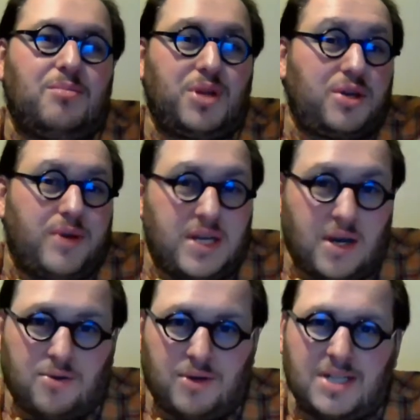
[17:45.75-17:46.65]
blue
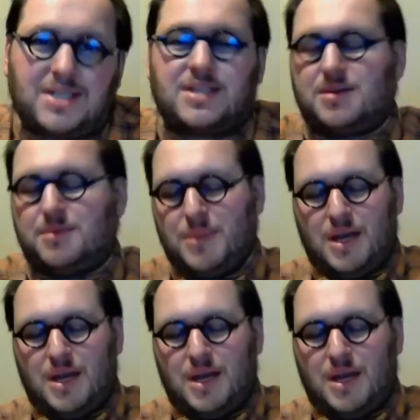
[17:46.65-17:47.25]
eco-criticism.